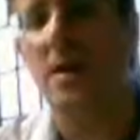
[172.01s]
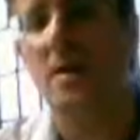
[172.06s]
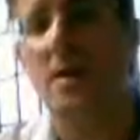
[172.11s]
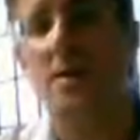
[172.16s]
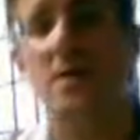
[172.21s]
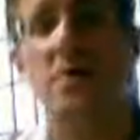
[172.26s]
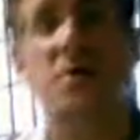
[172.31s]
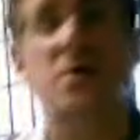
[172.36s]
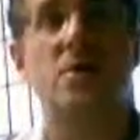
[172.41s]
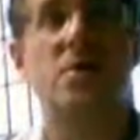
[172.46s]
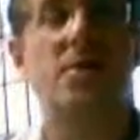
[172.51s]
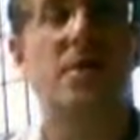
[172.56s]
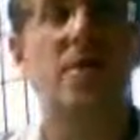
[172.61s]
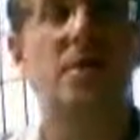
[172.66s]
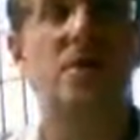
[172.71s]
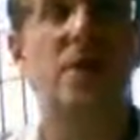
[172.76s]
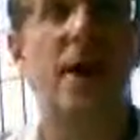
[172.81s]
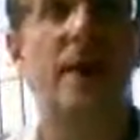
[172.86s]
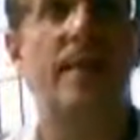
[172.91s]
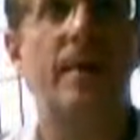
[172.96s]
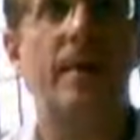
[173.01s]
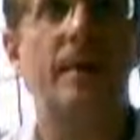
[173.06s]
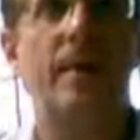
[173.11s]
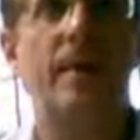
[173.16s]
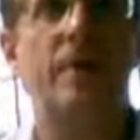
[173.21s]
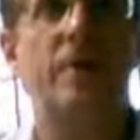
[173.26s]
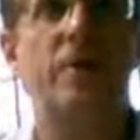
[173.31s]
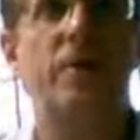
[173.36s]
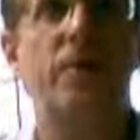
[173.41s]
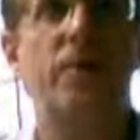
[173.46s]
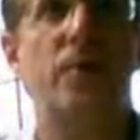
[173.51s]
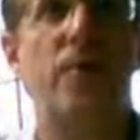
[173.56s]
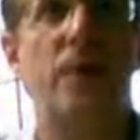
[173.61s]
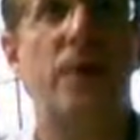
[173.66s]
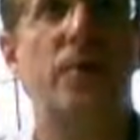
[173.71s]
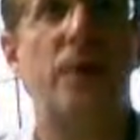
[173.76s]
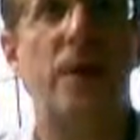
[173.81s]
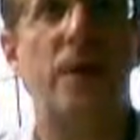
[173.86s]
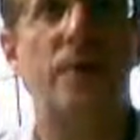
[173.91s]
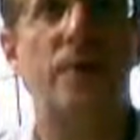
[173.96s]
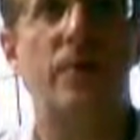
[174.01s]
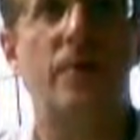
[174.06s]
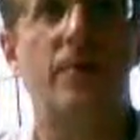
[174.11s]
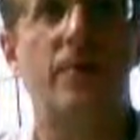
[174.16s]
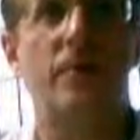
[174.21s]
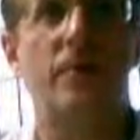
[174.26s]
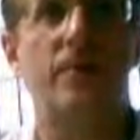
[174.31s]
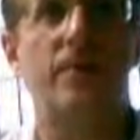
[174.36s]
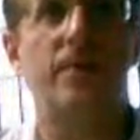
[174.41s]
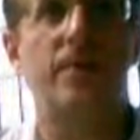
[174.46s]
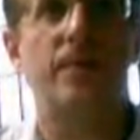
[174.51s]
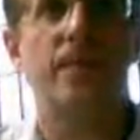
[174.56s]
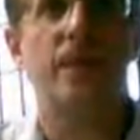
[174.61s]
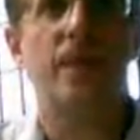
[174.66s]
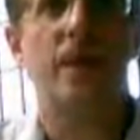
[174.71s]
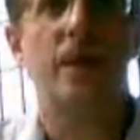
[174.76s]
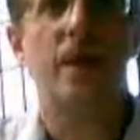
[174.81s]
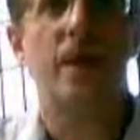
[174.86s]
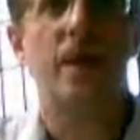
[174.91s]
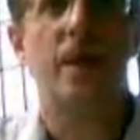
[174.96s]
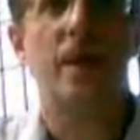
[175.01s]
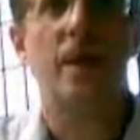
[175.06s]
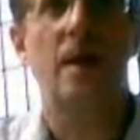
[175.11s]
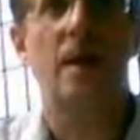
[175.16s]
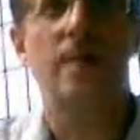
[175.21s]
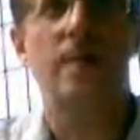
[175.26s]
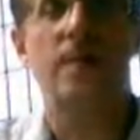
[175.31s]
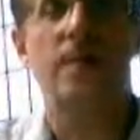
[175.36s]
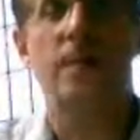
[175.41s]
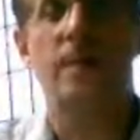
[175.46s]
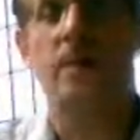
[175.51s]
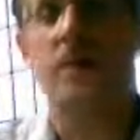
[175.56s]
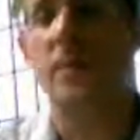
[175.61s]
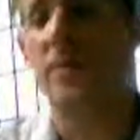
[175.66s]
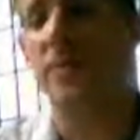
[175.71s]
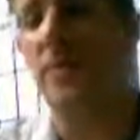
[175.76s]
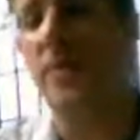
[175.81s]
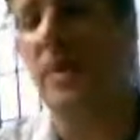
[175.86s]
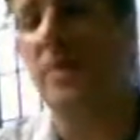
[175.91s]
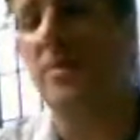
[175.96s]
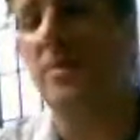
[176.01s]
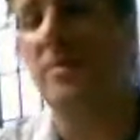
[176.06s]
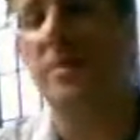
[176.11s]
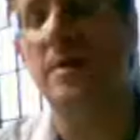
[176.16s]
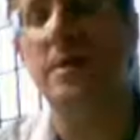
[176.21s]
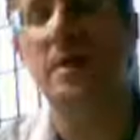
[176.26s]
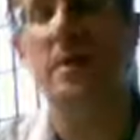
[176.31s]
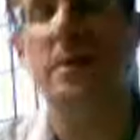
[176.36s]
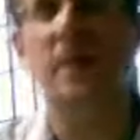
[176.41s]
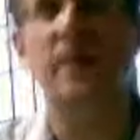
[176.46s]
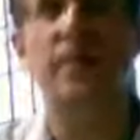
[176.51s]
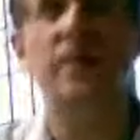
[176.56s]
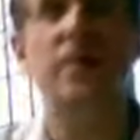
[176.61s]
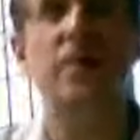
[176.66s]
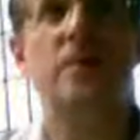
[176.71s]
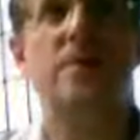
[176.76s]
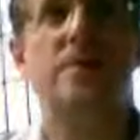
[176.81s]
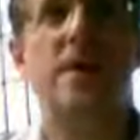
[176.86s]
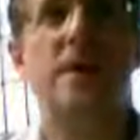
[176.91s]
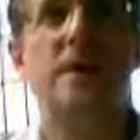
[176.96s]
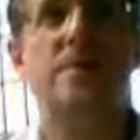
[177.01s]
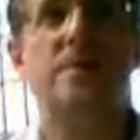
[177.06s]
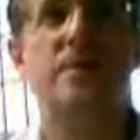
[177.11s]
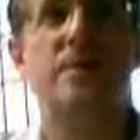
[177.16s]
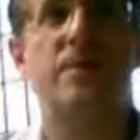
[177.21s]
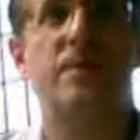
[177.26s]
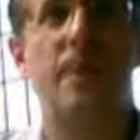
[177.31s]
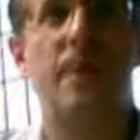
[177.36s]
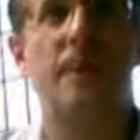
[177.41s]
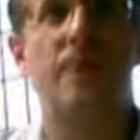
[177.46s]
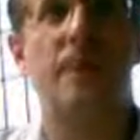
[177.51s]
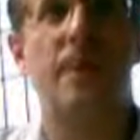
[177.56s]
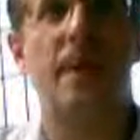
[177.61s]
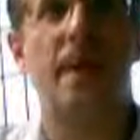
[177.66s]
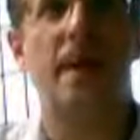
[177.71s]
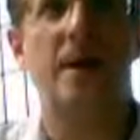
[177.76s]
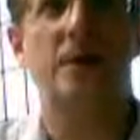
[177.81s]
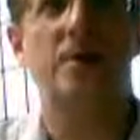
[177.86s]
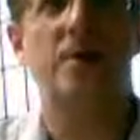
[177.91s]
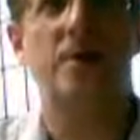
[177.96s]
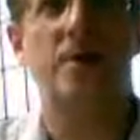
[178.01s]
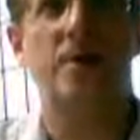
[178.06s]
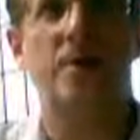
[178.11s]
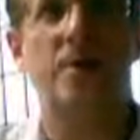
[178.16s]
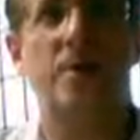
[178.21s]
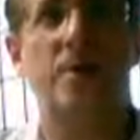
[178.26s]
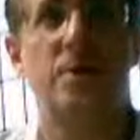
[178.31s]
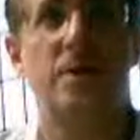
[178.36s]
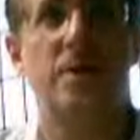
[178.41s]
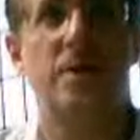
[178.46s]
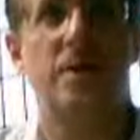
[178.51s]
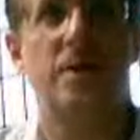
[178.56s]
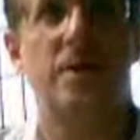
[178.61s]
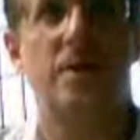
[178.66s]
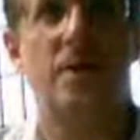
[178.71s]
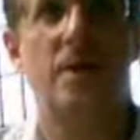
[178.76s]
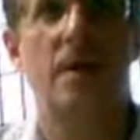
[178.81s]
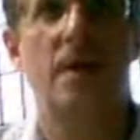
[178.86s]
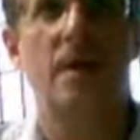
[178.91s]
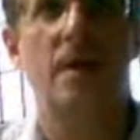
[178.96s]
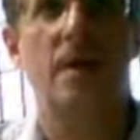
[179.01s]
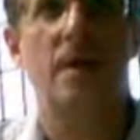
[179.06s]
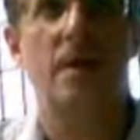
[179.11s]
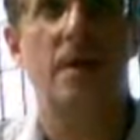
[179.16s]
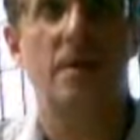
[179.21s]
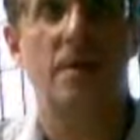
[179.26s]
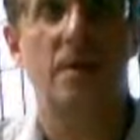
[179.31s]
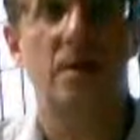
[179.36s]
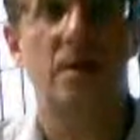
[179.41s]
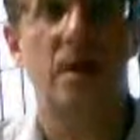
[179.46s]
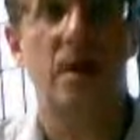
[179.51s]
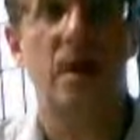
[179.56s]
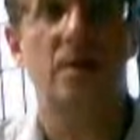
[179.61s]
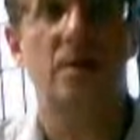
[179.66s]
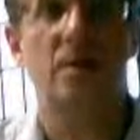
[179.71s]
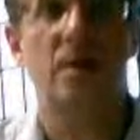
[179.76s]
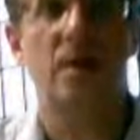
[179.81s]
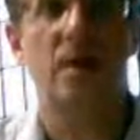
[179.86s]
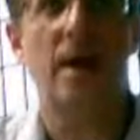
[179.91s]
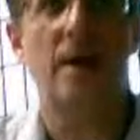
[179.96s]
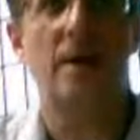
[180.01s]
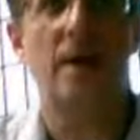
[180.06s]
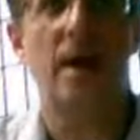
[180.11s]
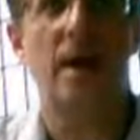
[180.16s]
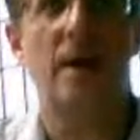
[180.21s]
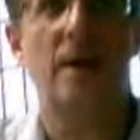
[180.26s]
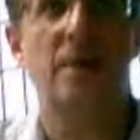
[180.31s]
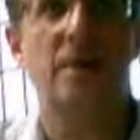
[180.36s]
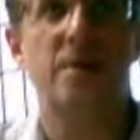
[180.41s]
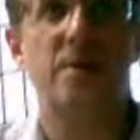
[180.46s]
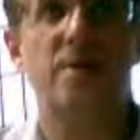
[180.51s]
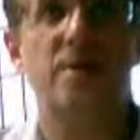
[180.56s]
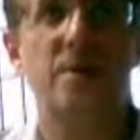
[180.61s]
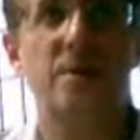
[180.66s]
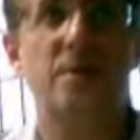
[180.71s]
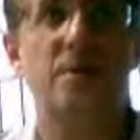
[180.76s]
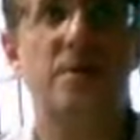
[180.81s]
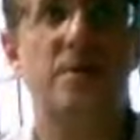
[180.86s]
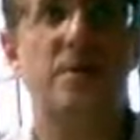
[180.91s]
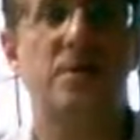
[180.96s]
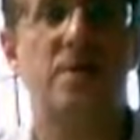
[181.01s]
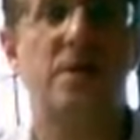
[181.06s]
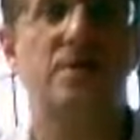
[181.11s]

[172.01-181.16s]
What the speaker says: So this time I'd like you to play along with me, and we'll be doing it a few times where I match what you're doing. And then after that, I'll be switching to some